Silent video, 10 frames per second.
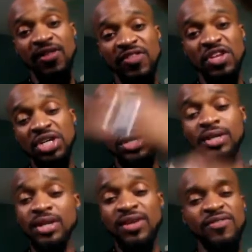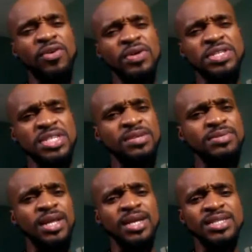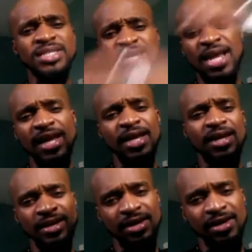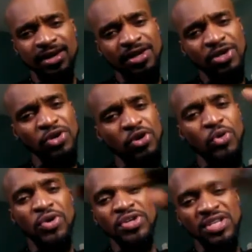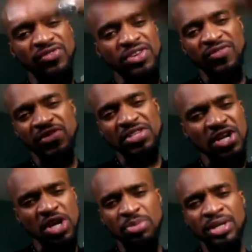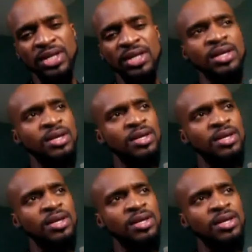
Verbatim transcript: in the shit, even though it seems like staying your course, even if it's turbulent.